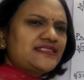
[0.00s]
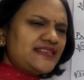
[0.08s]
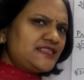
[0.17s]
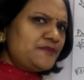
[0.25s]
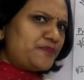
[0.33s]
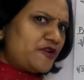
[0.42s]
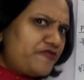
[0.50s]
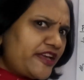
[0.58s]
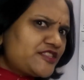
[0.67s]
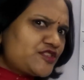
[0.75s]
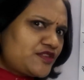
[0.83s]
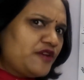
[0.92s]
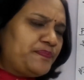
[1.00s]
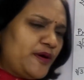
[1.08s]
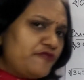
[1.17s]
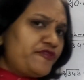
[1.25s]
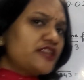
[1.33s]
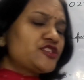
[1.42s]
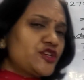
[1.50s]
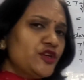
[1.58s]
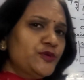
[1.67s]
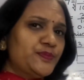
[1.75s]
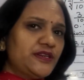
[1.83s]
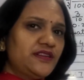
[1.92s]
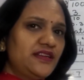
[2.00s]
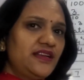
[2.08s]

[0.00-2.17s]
Is it a perfect cube?